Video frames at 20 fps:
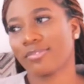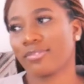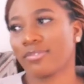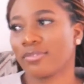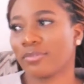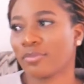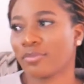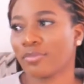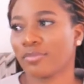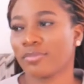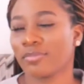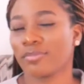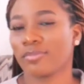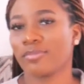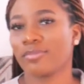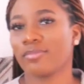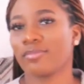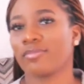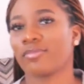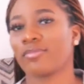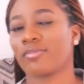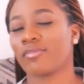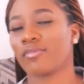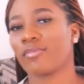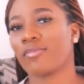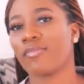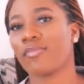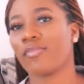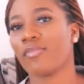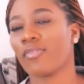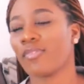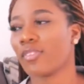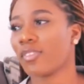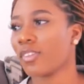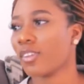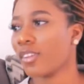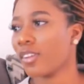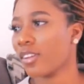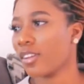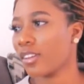
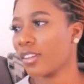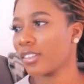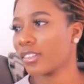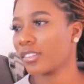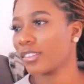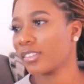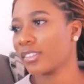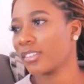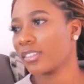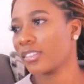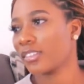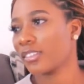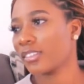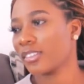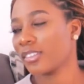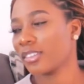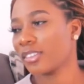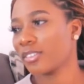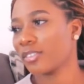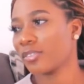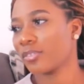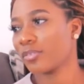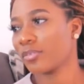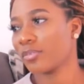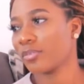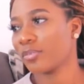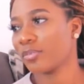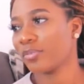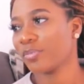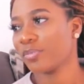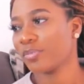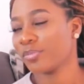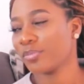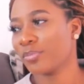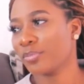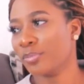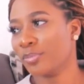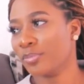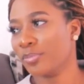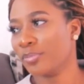
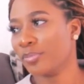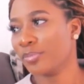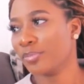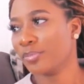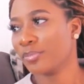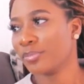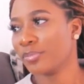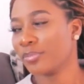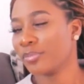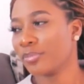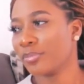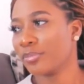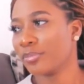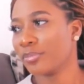This person isn't speaking.